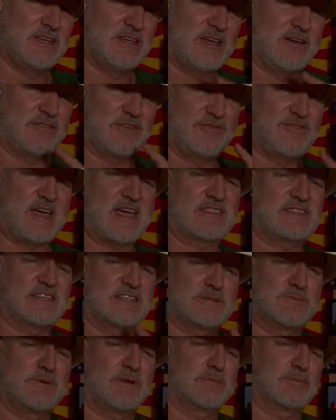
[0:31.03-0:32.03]
of the fact that
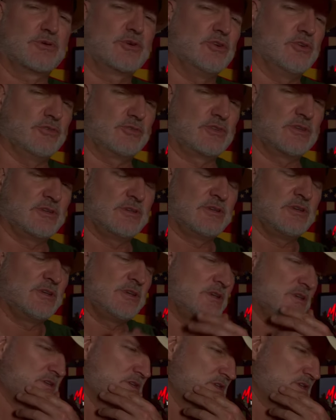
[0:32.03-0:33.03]
it's been approved.
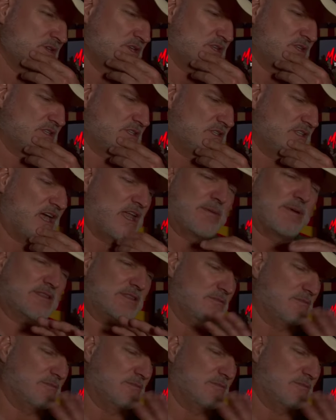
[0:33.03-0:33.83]
Not about the